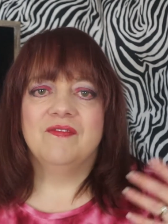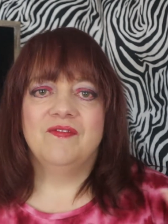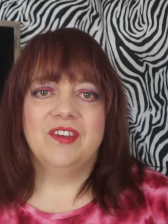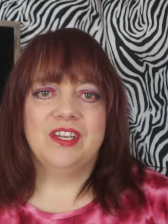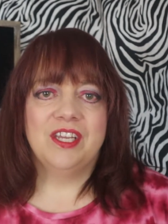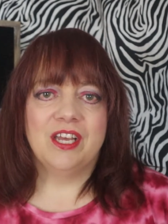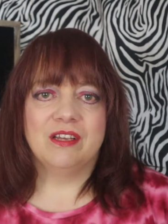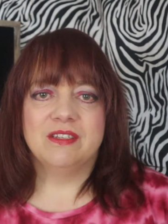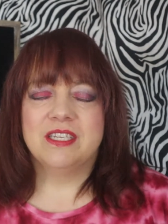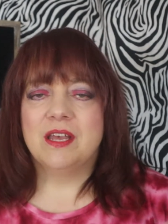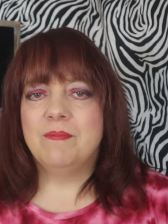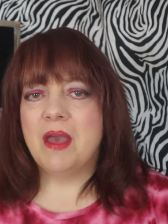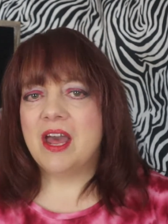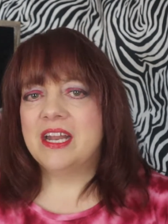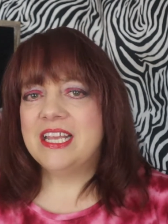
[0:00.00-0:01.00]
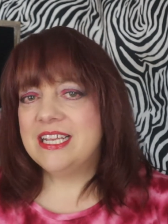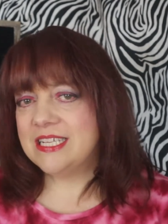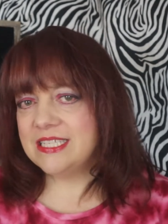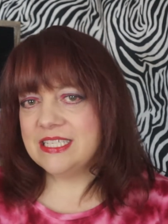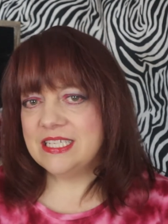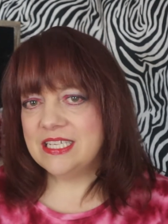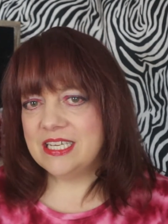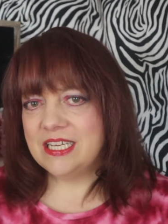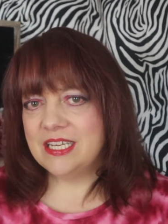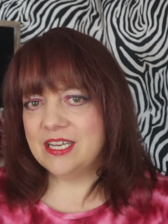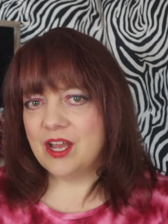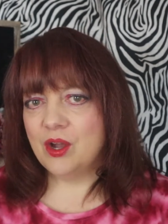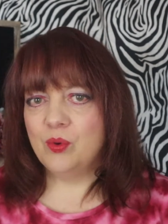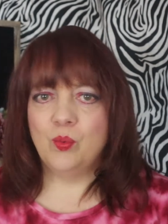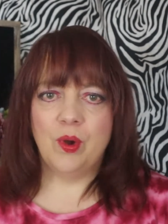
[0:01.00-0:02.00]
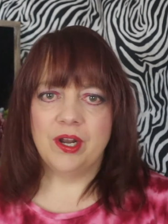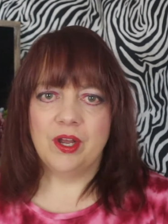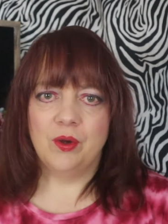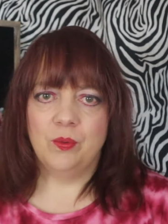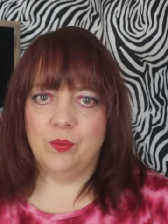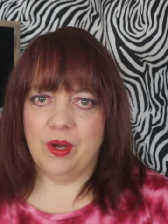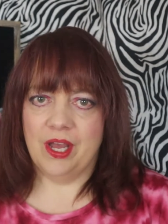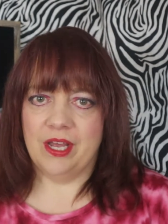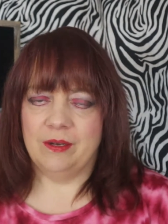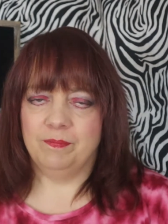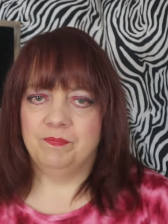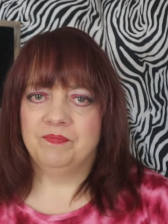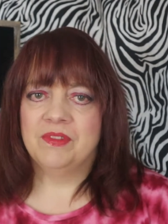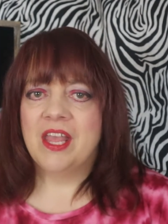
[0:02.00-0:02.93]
videos about Easy Keto 101.